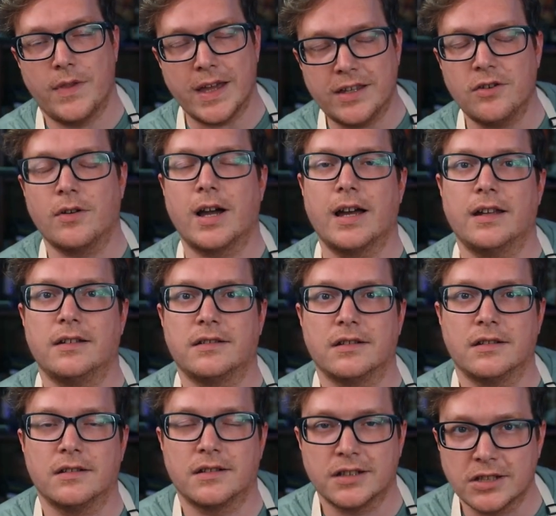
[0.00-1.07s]
Thank you
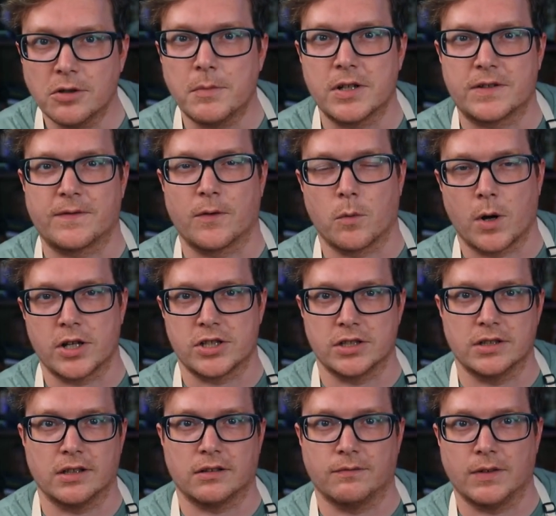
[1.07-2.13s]
guys so much for
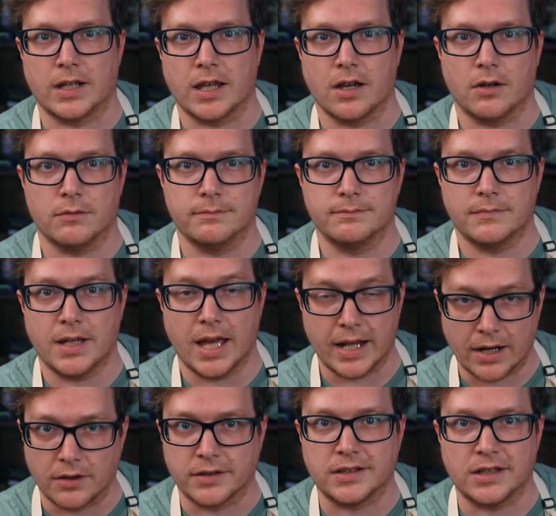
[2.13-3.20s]
watching this video,
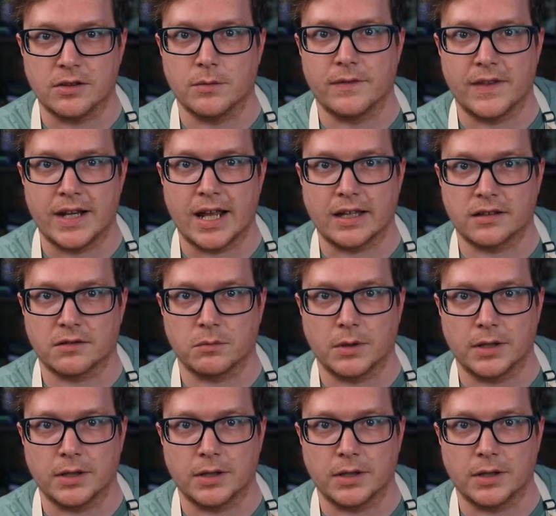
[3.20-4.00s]
and I'll see you in the next